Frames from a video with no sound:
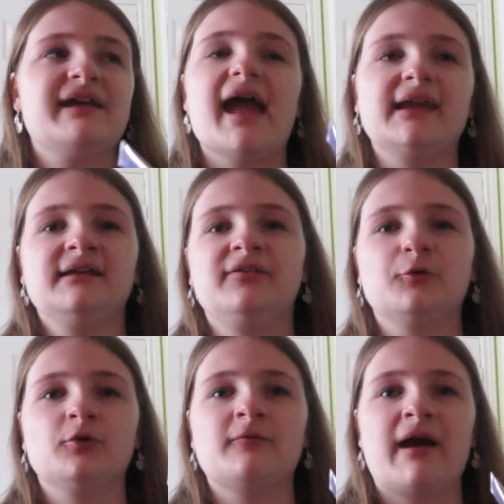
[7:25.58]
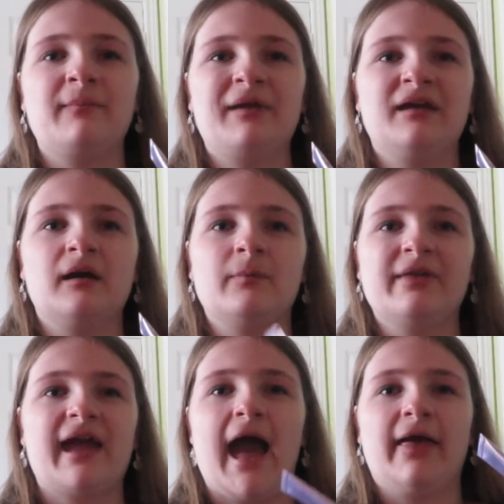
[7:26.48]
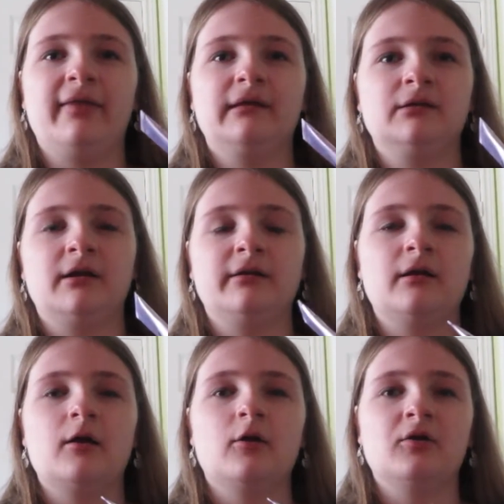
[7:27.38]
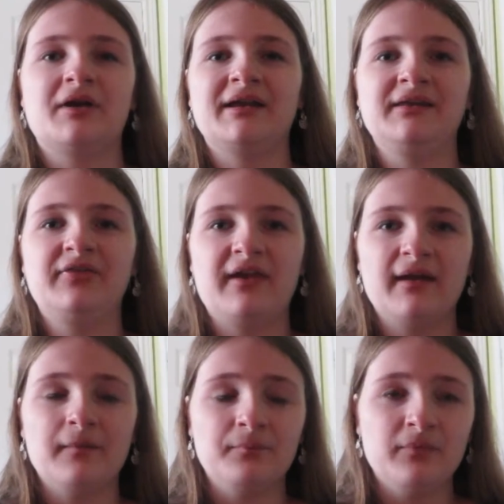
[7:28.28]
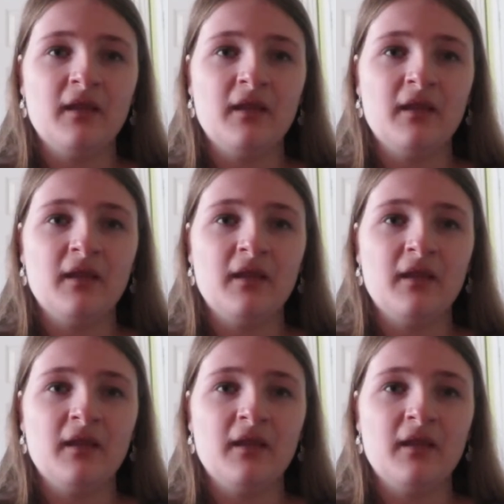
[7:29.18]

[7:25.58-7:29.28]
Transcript: like any sort of eye makeup, like eyeliner or anything,